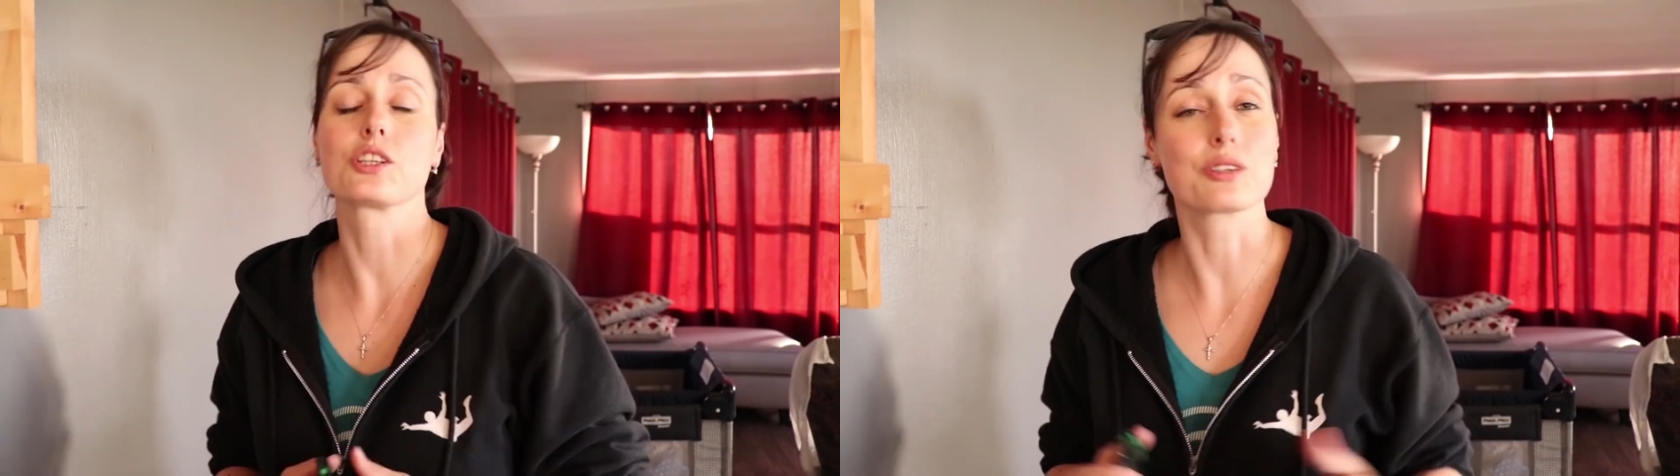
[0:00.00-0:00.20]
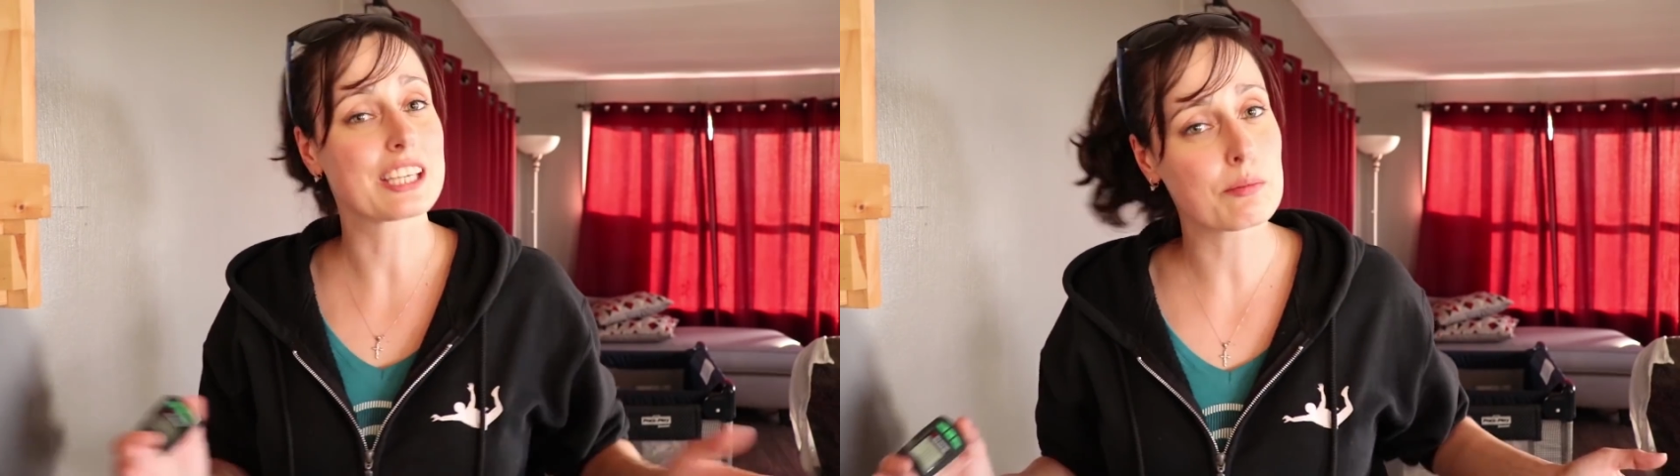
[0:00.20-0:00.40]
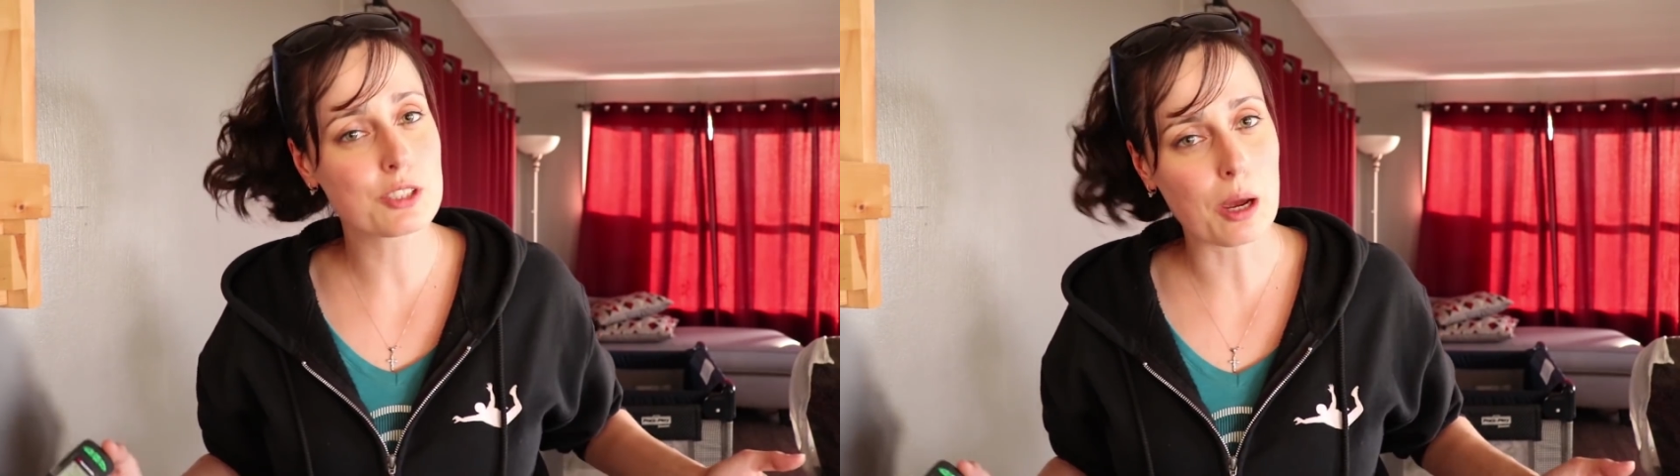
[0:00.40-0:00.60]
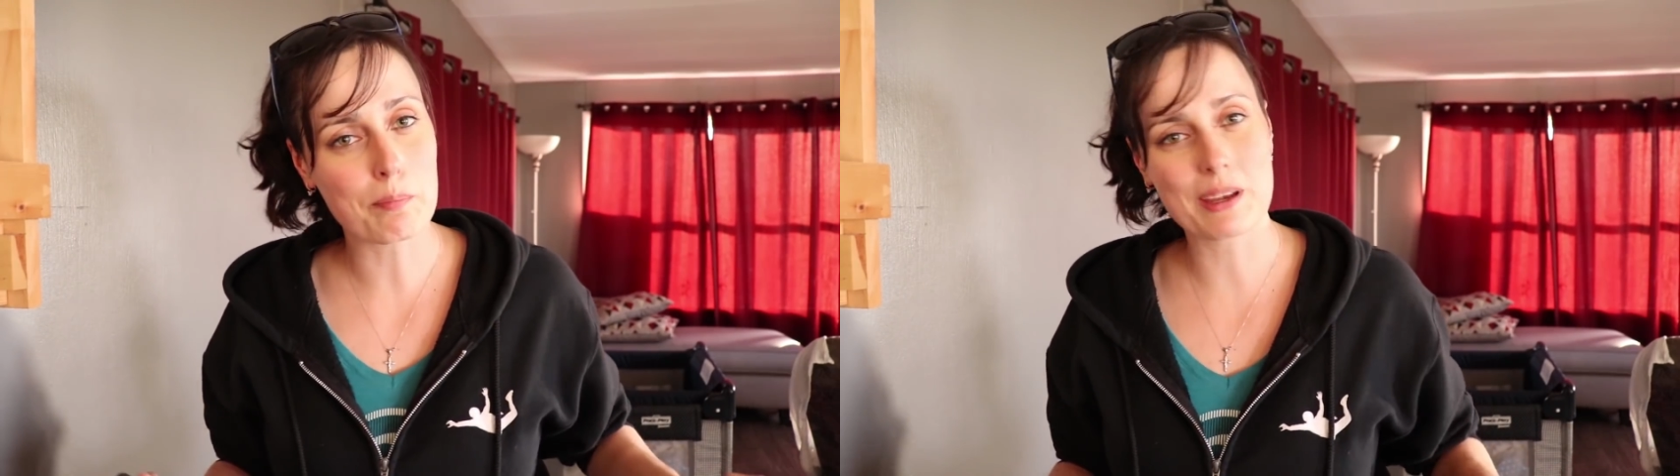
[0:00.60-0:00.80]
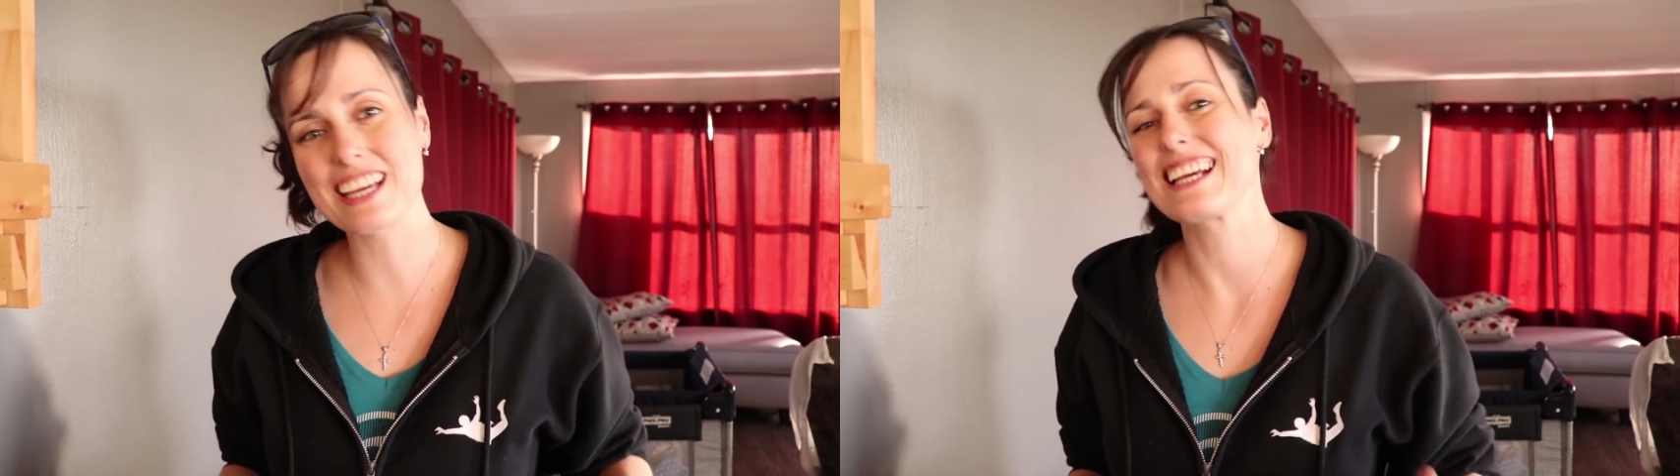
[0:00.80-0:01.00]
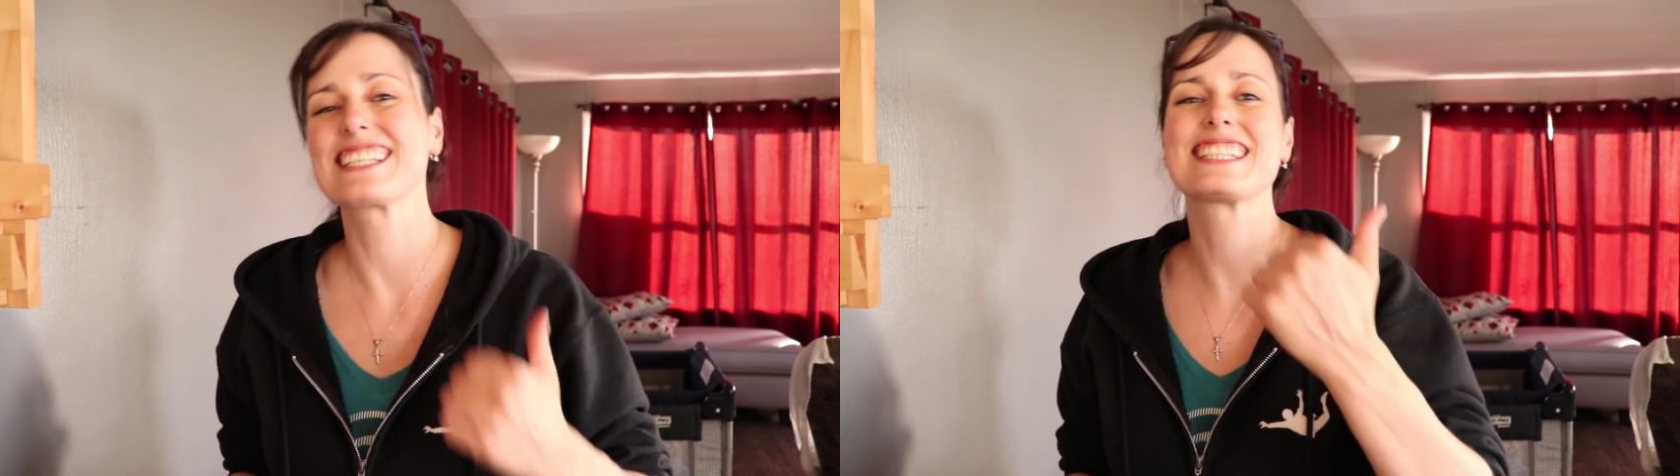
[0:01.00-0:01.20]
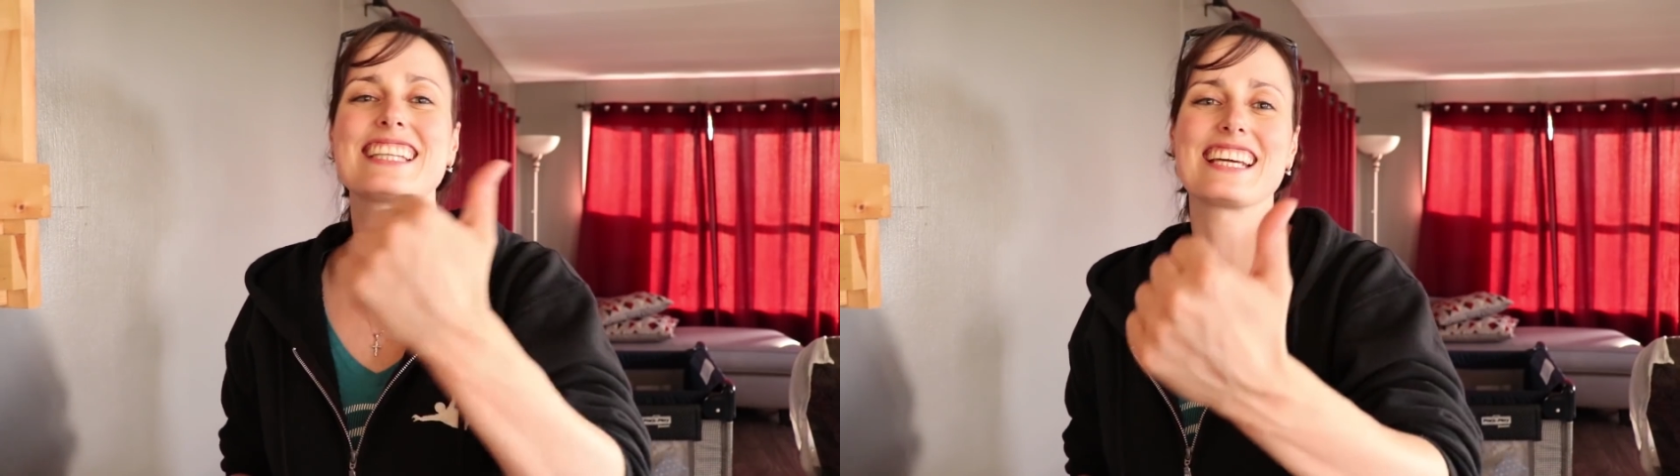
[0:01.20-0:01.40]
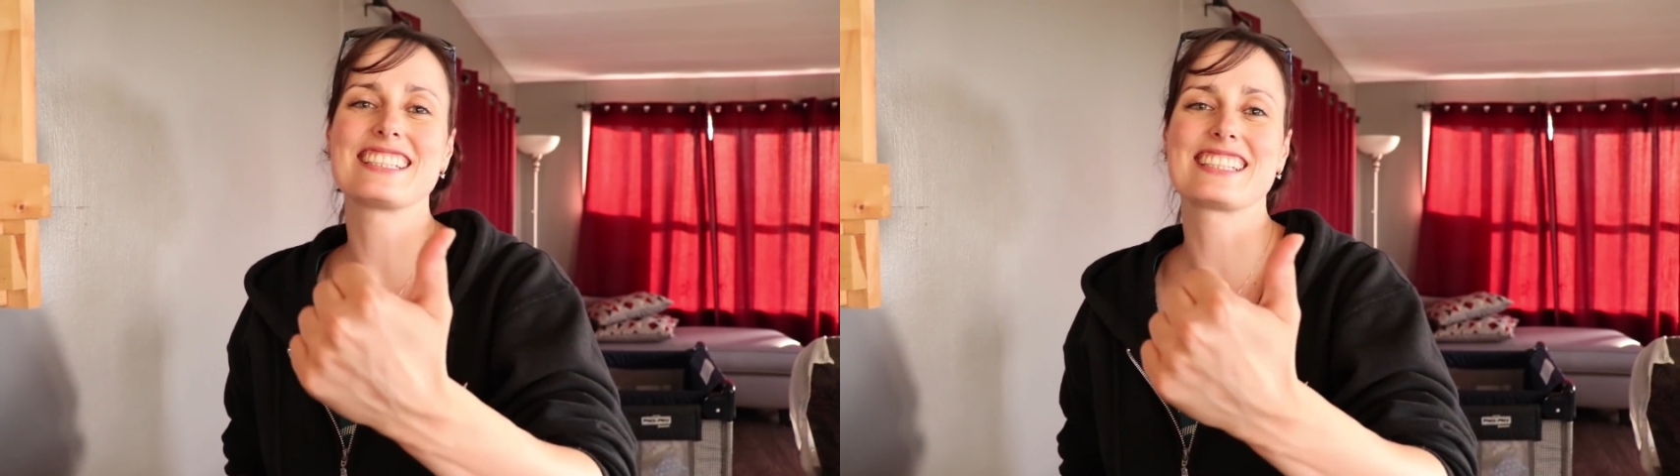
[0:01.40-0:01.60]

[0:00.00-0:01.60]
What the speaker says: So keep jumping, stay